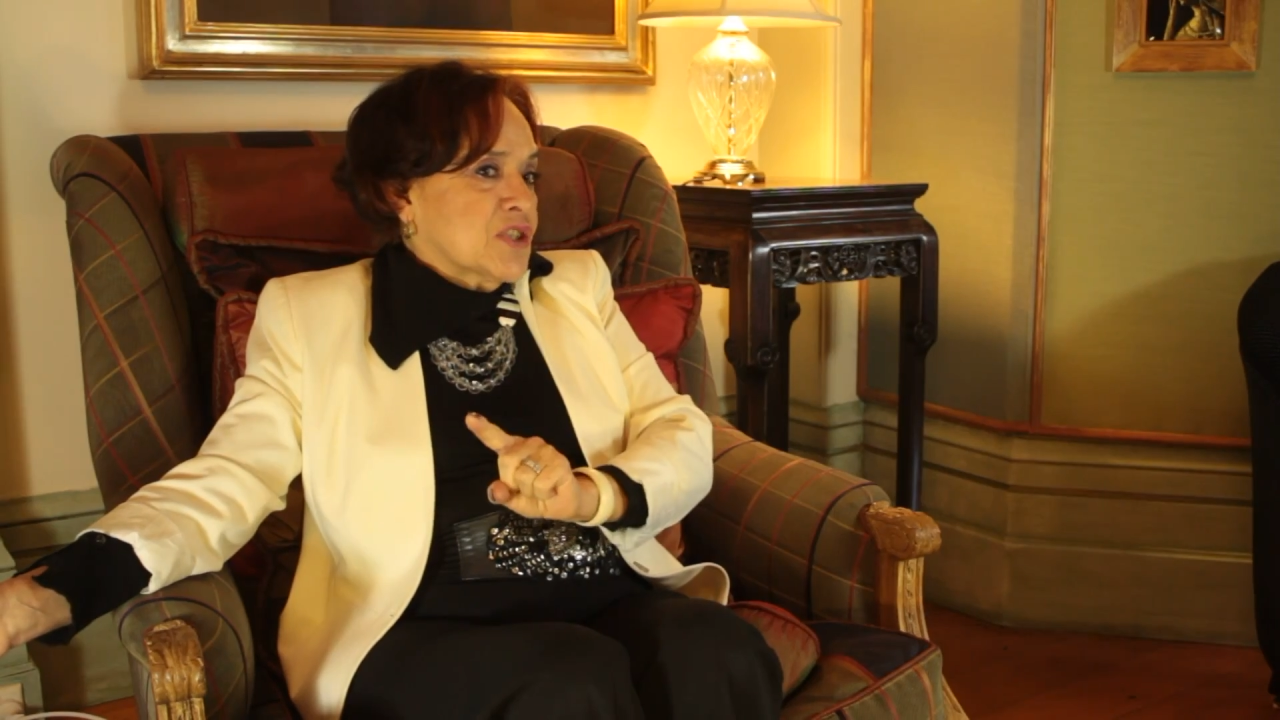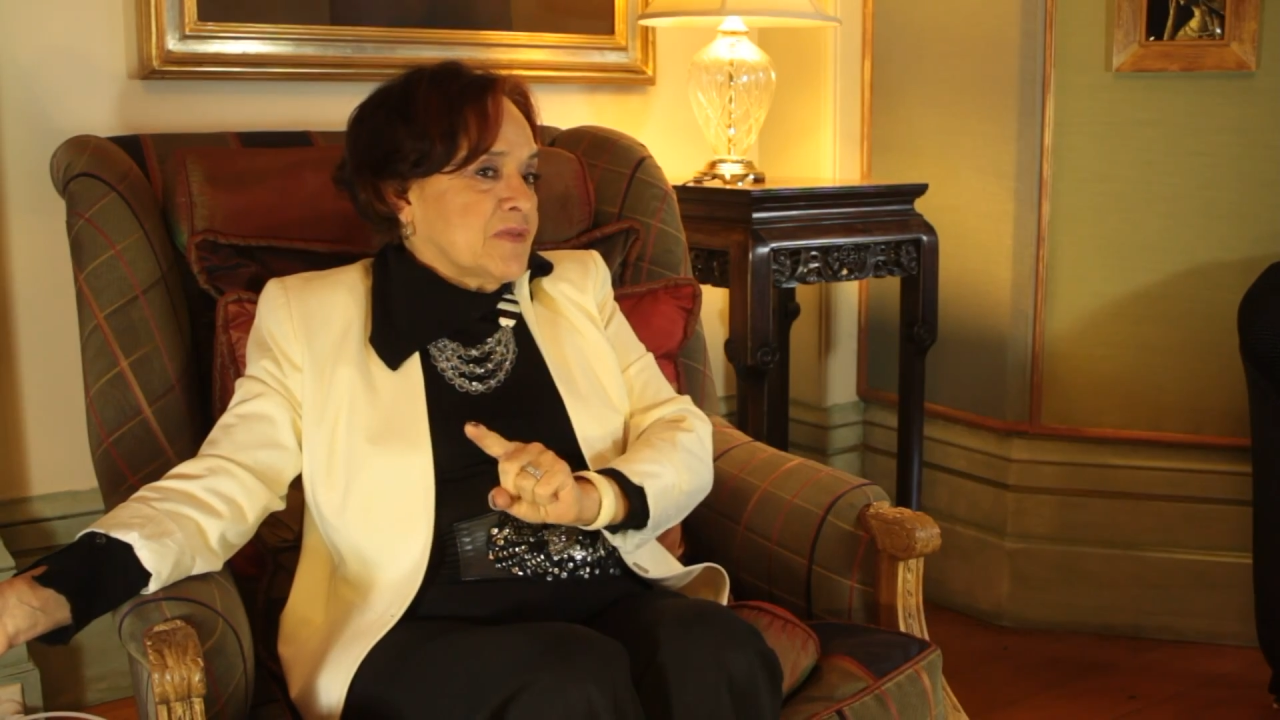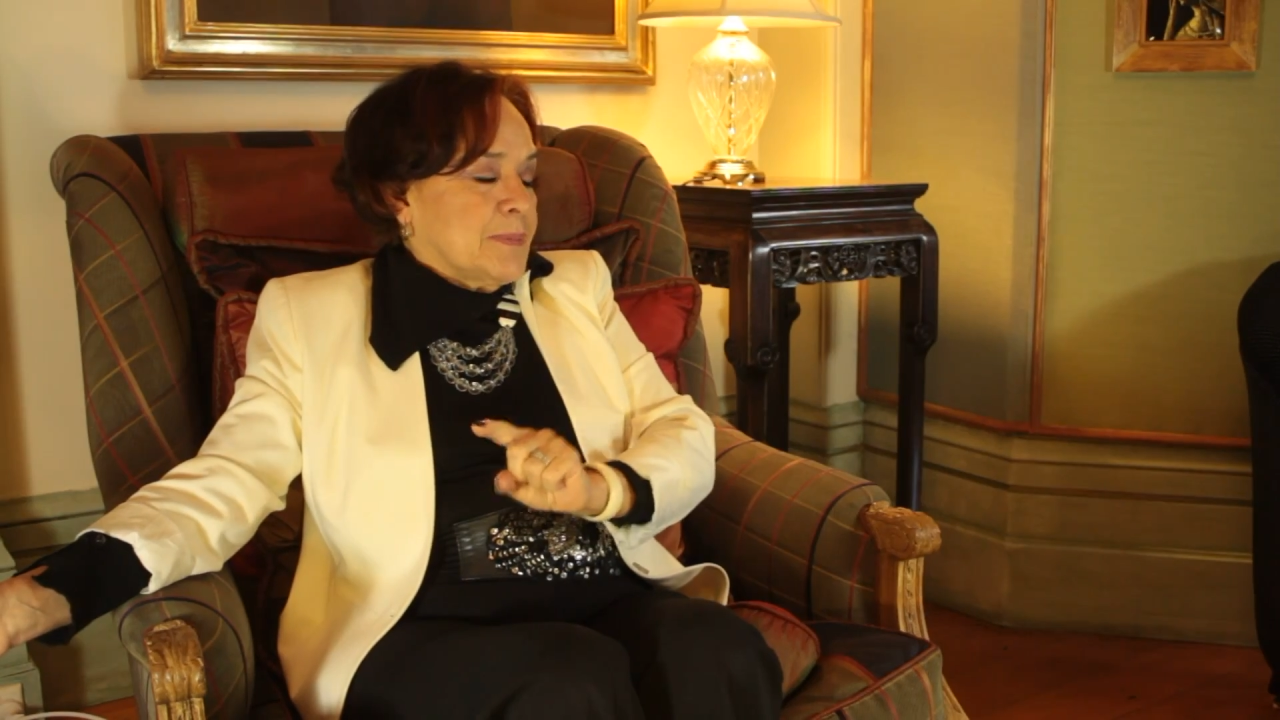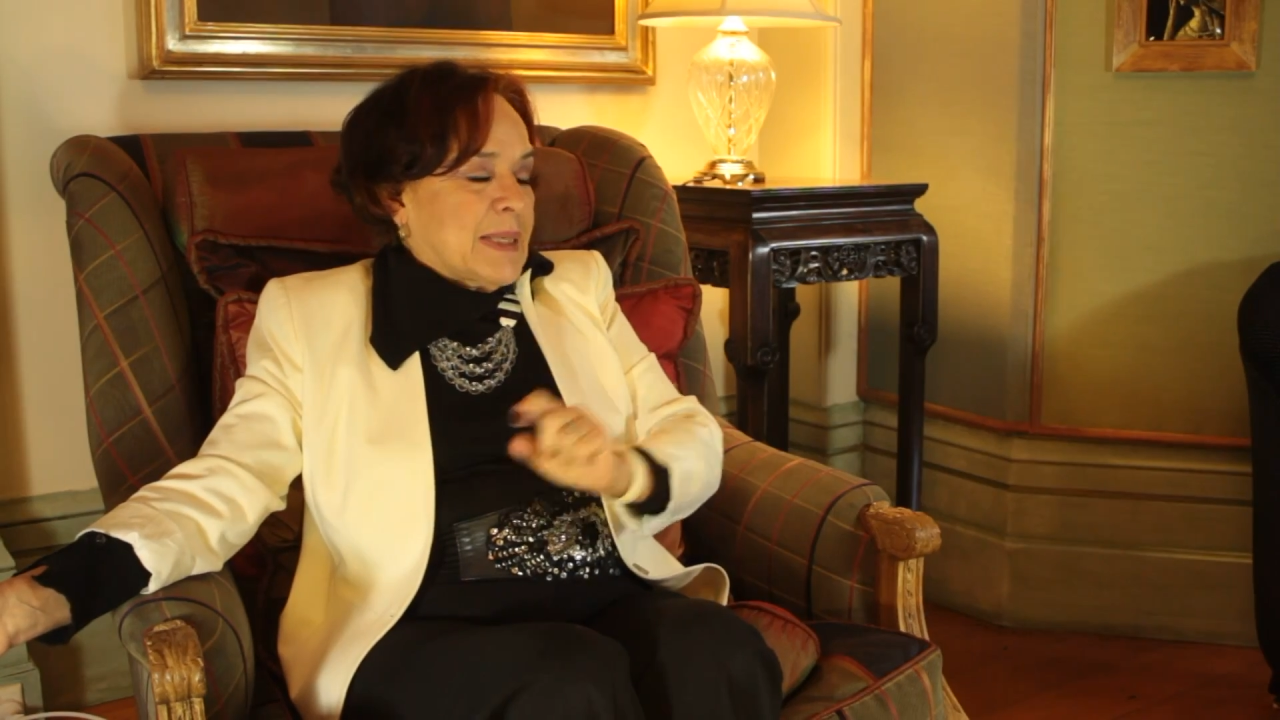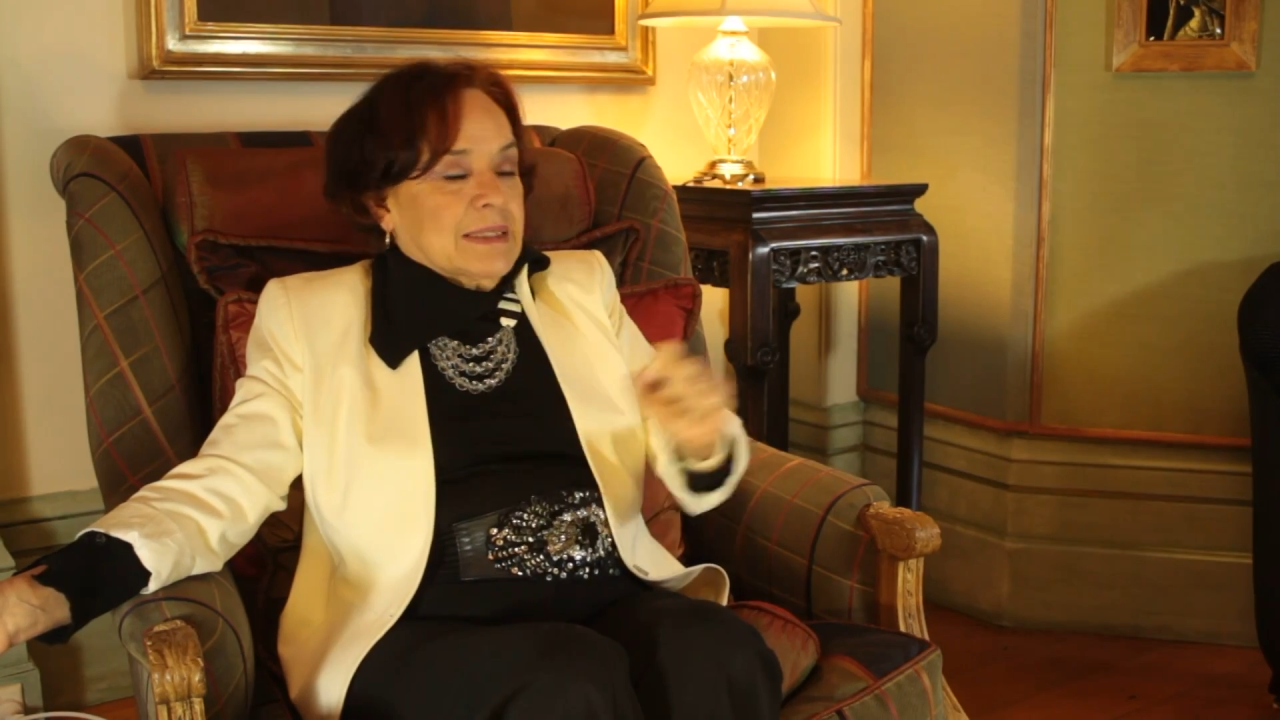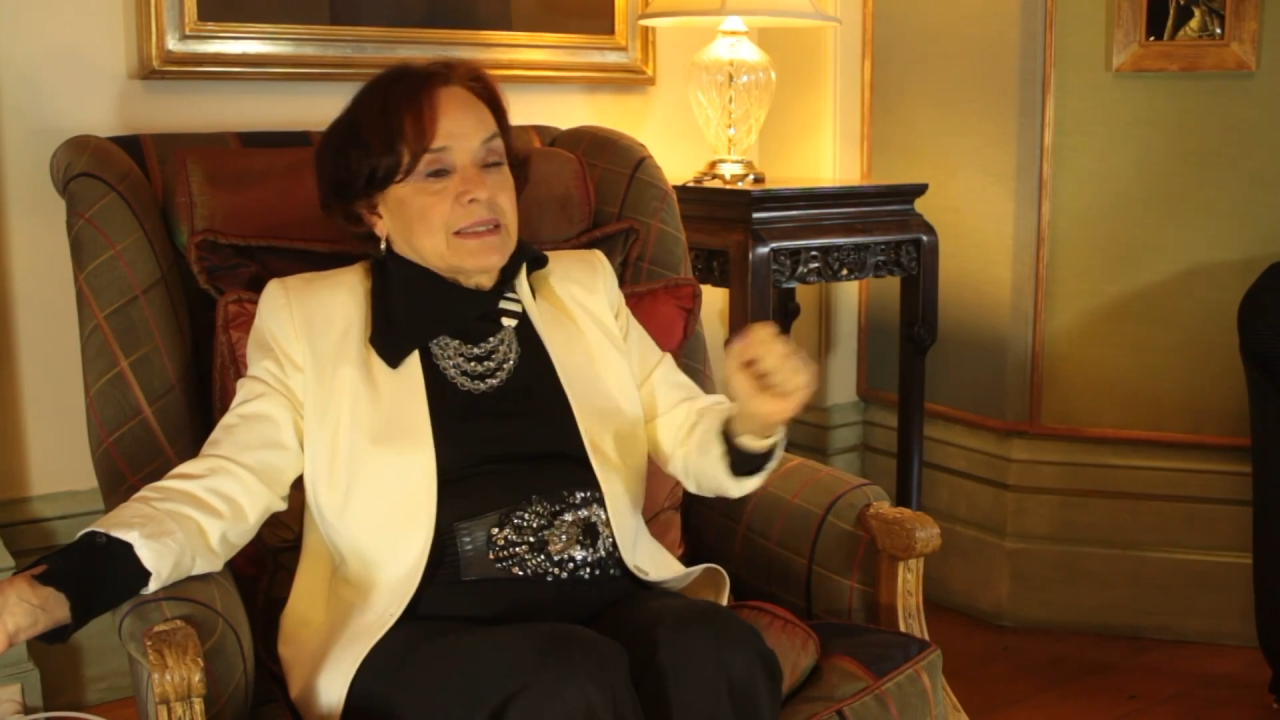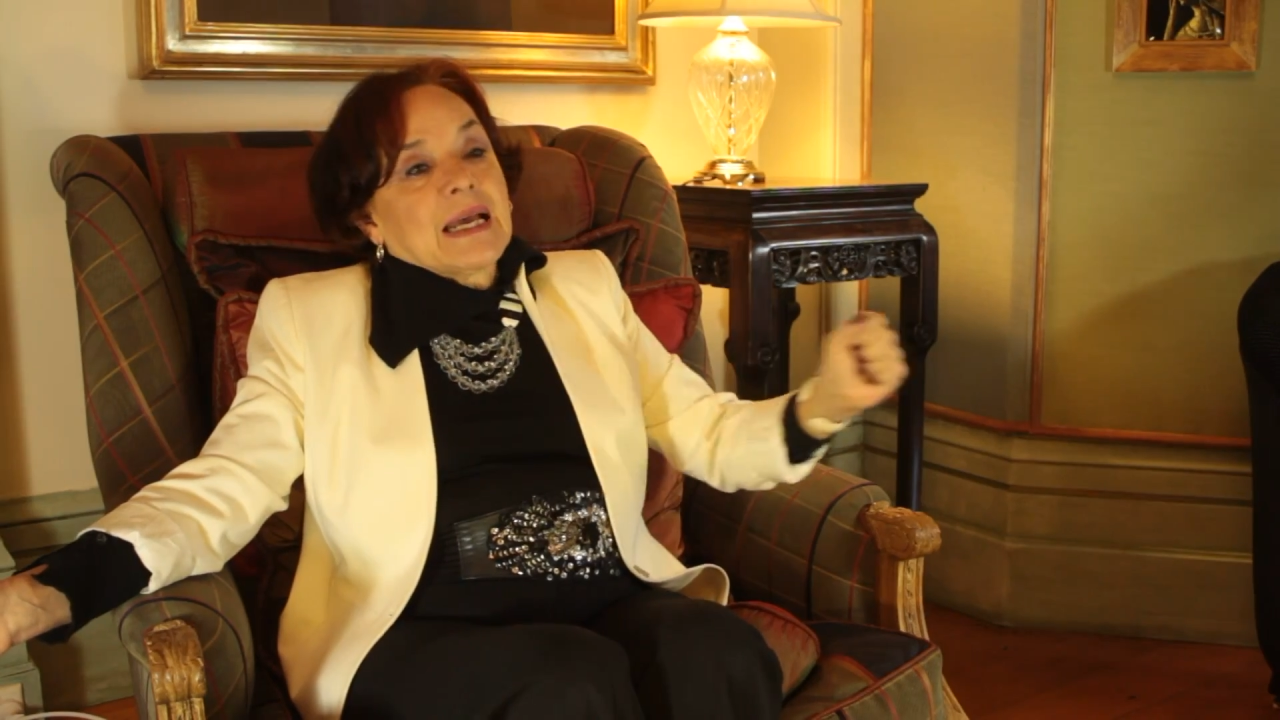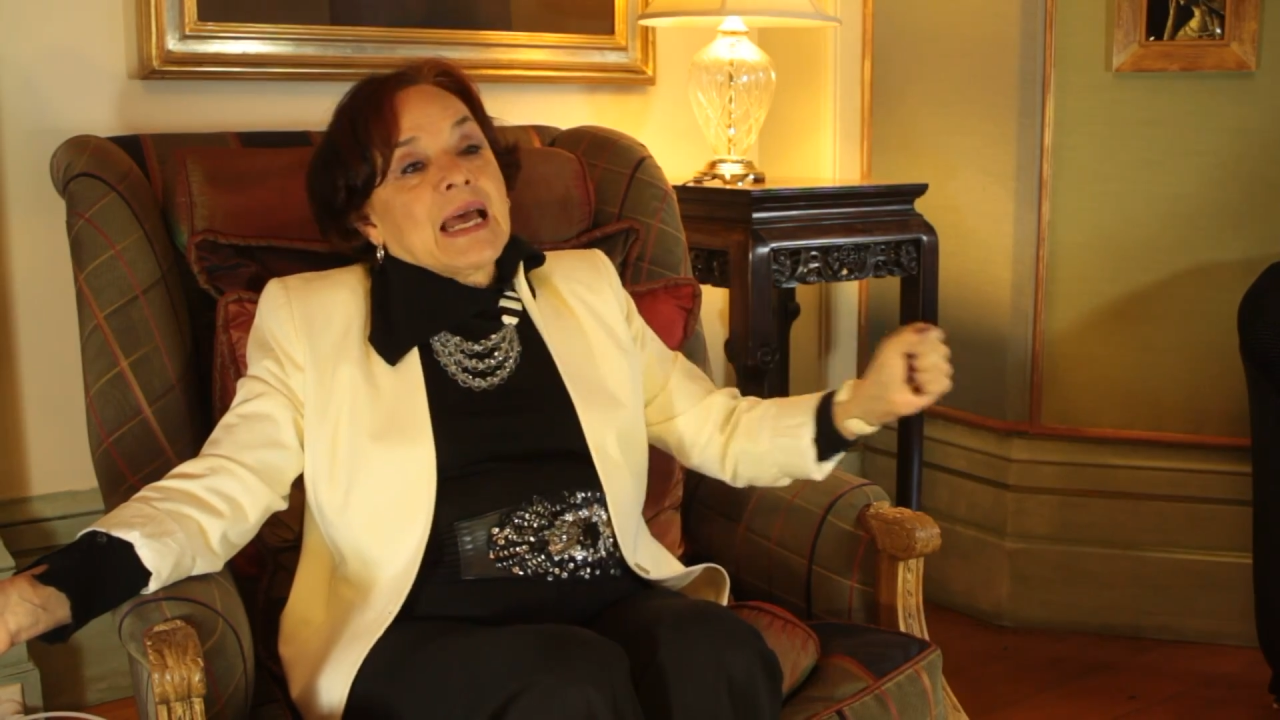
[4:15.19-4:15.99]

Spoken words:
of a button.